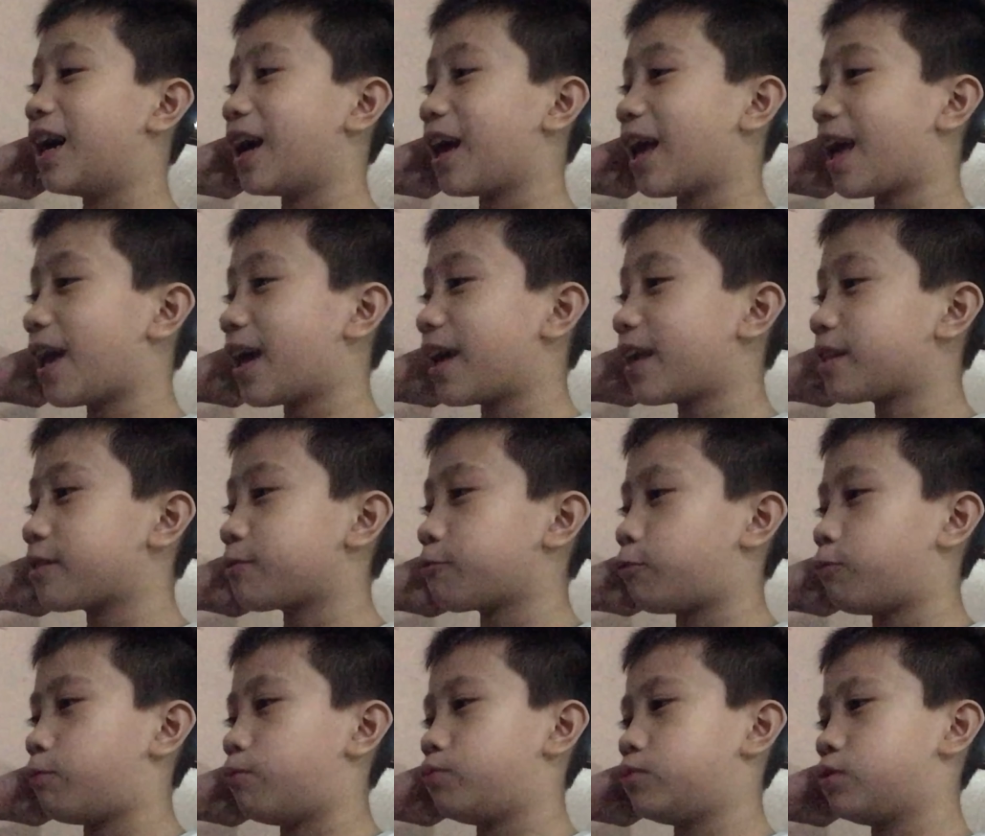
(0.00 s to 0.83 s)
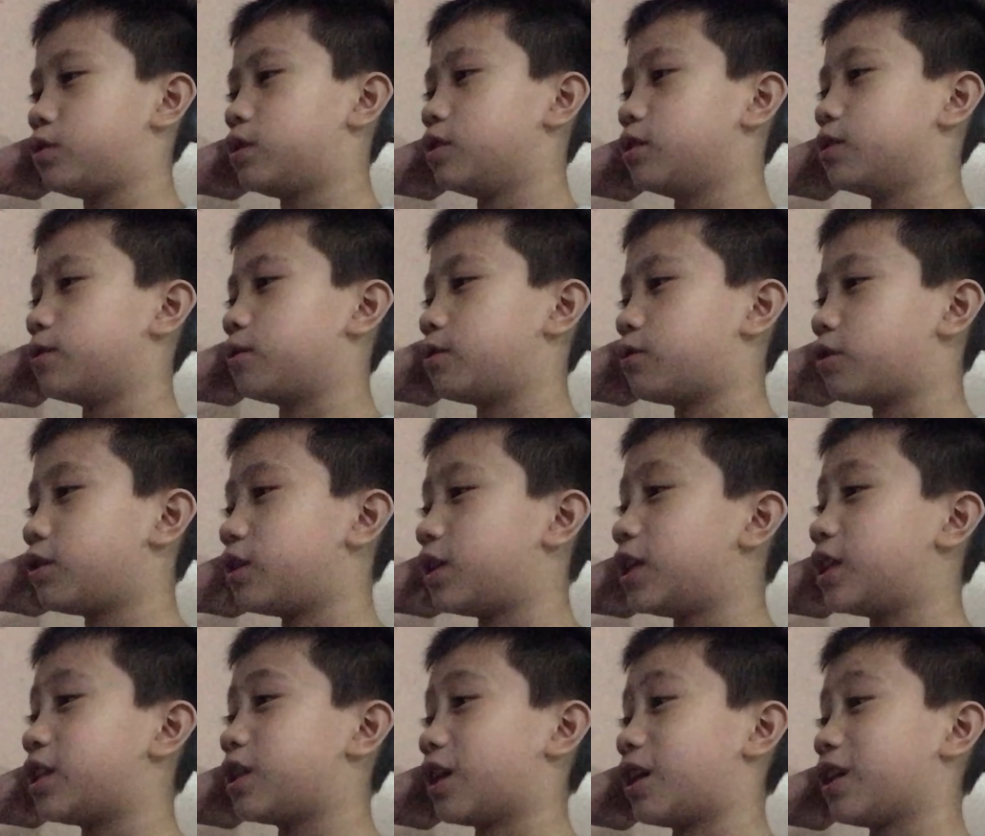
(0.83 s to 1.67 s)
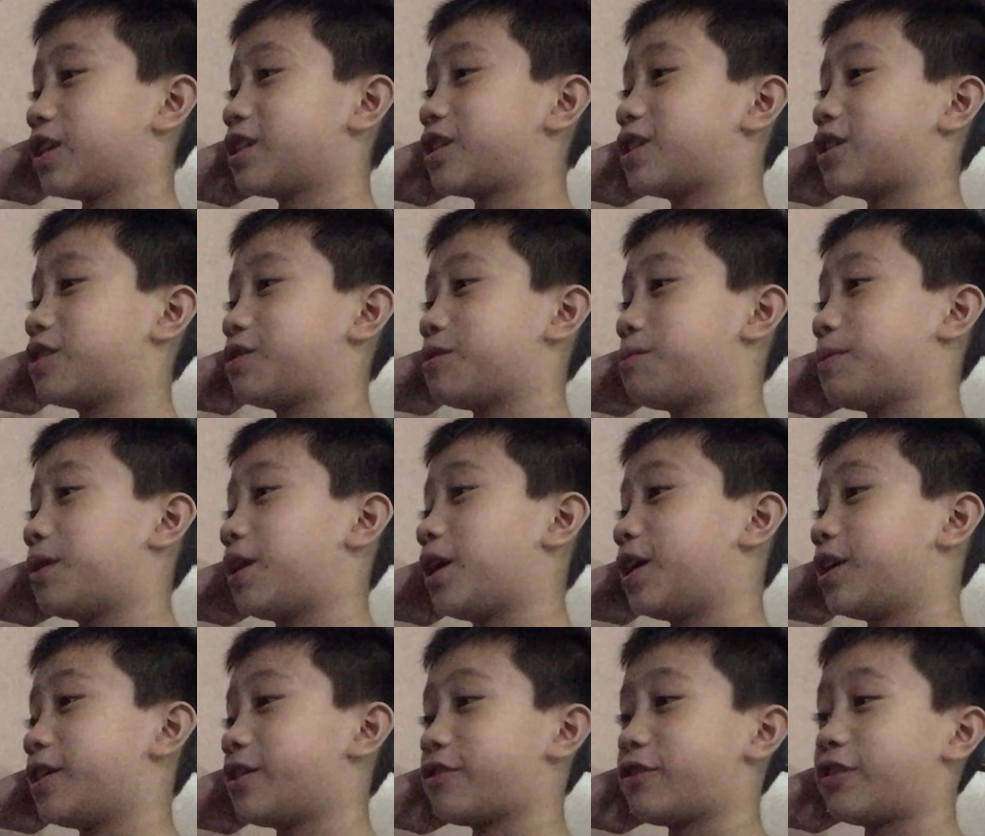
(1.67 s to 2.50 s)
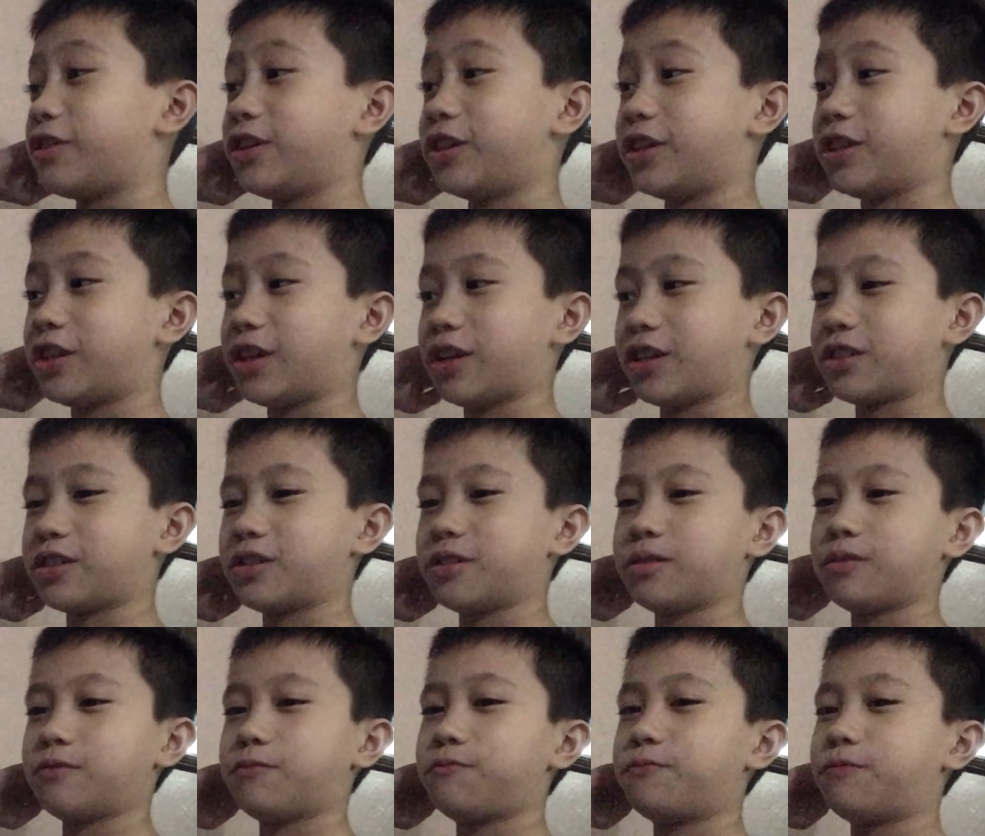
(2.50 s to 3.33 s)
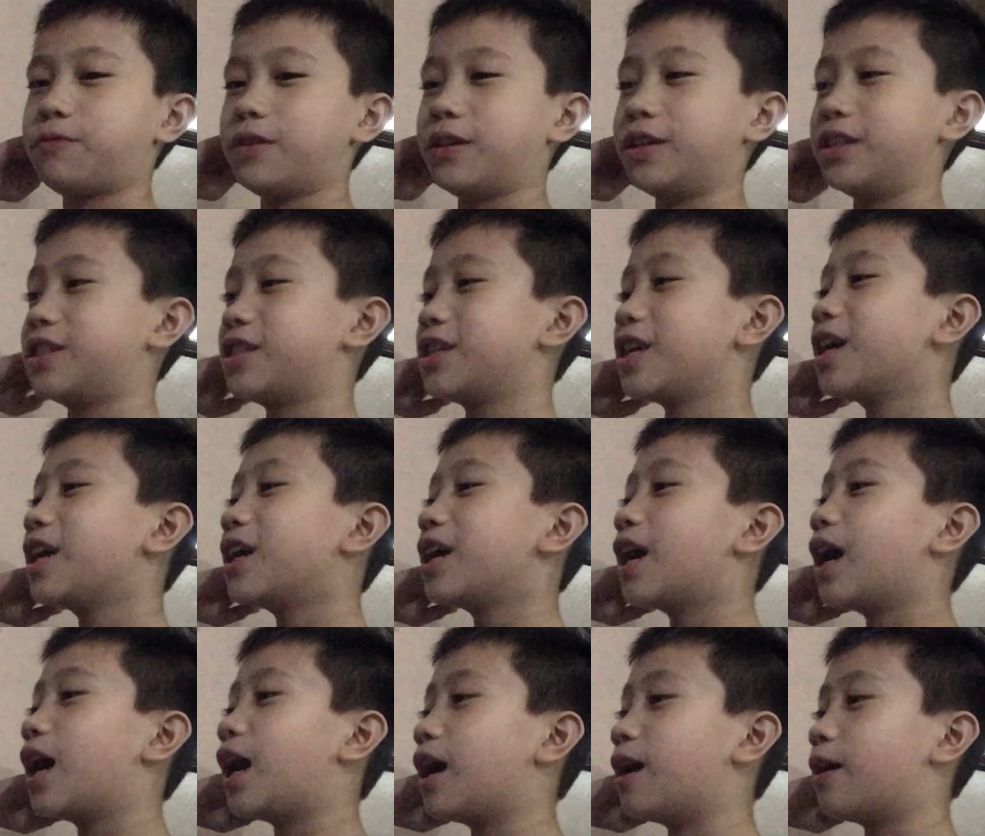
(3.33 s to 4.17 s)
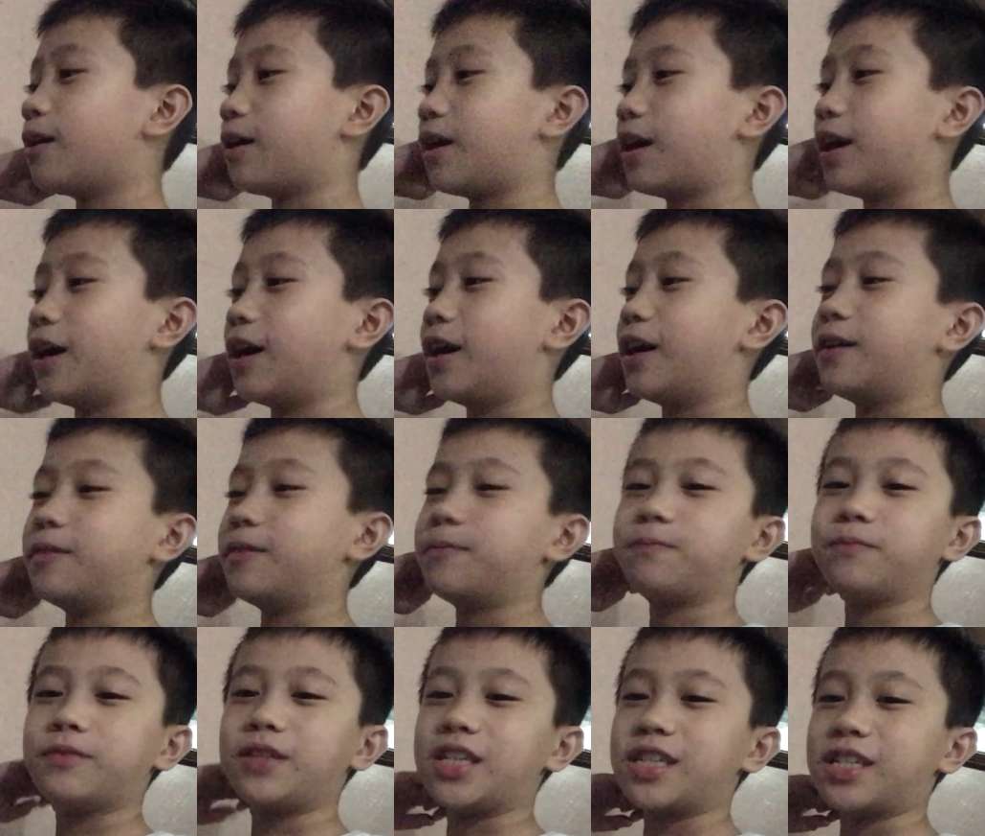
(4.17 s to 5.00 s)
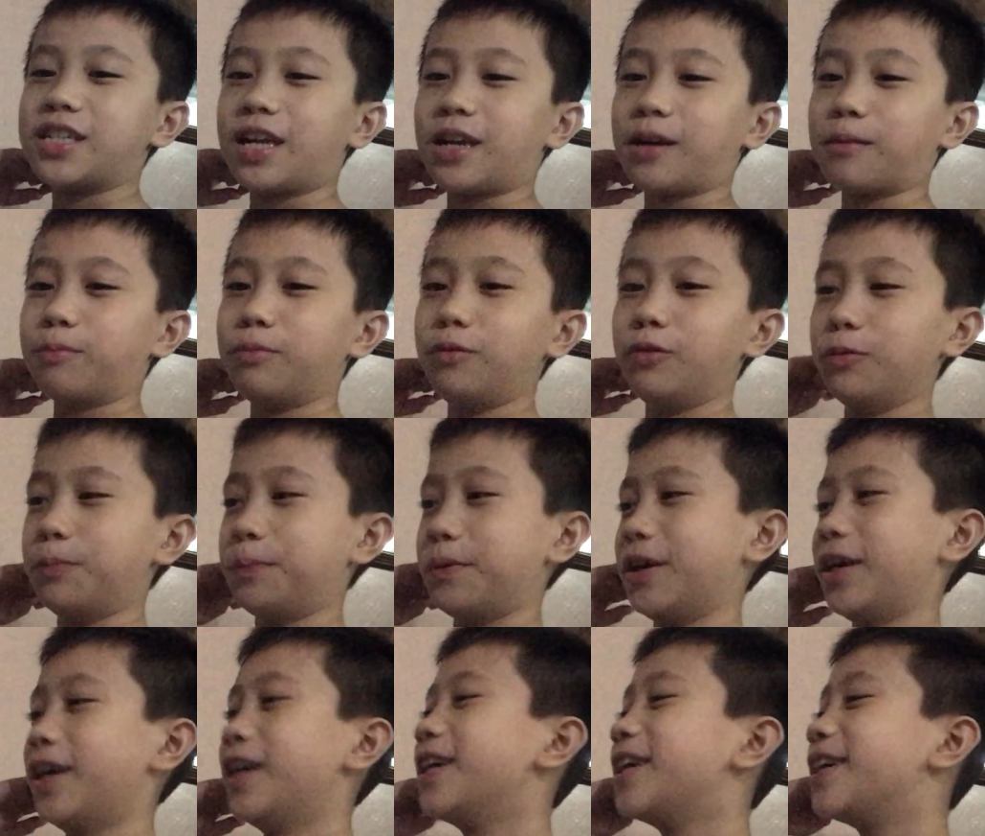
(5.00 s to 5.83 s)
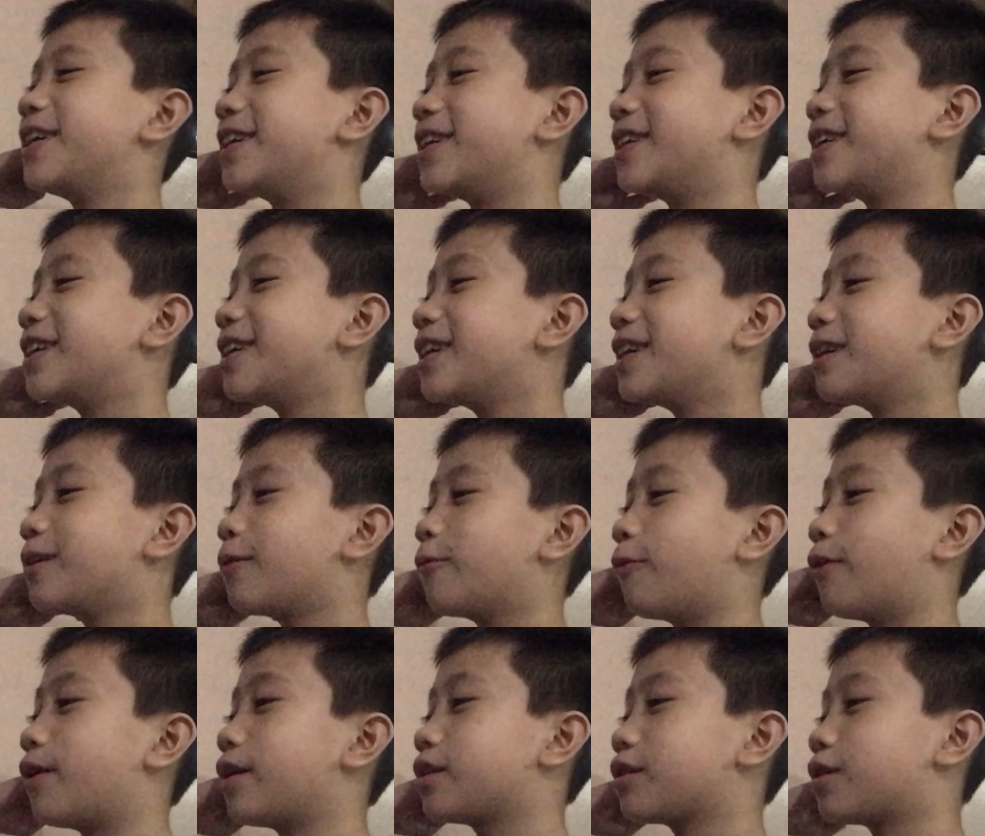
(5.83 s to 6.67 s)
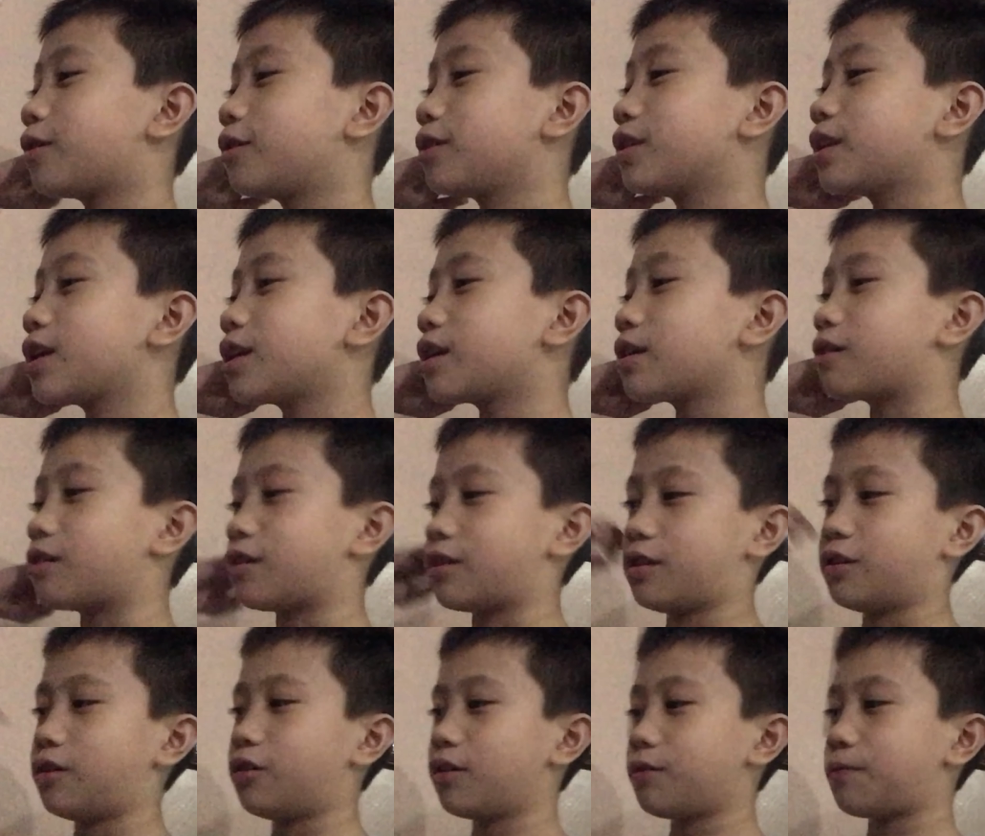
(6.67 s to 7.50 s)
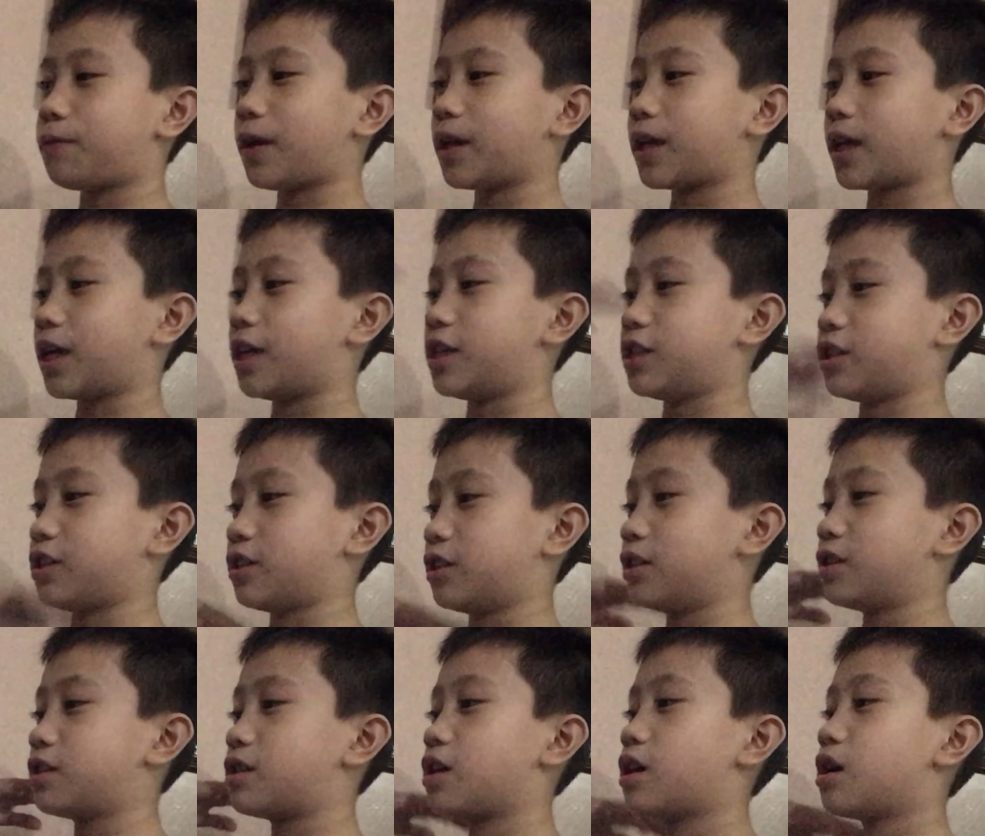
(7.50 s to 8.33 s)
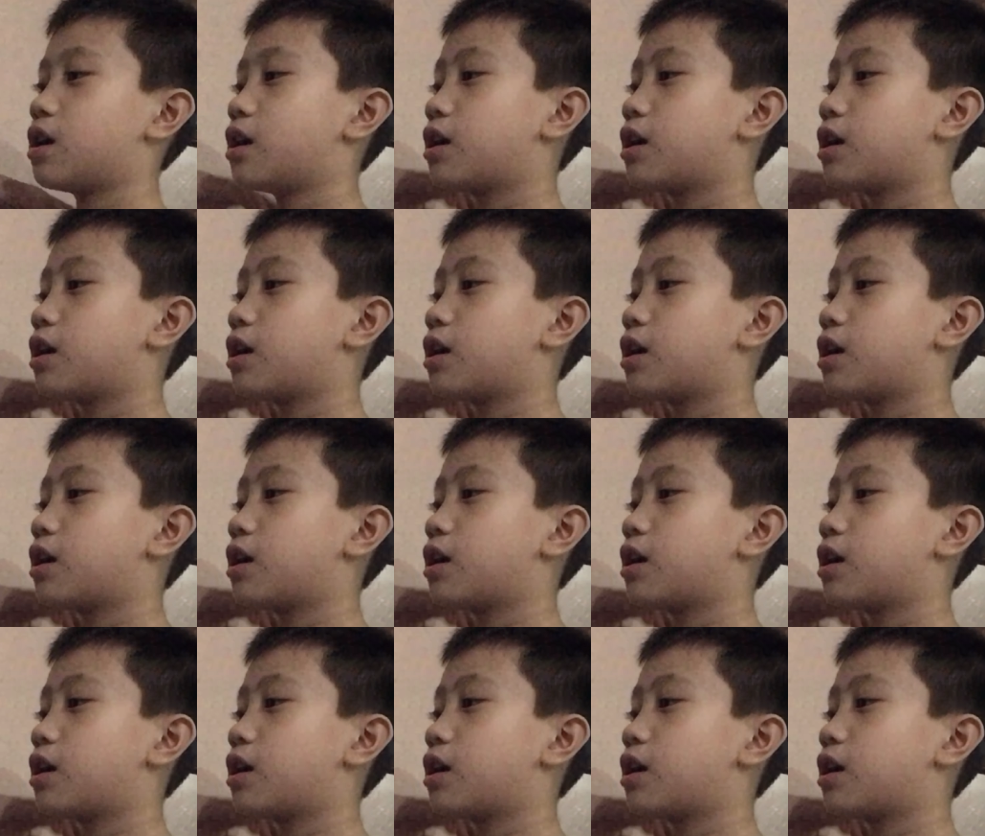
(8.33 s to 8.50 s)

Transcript: And 3D touch, simulating 3D touch. Which, this is like a blooper. When holding on notifications.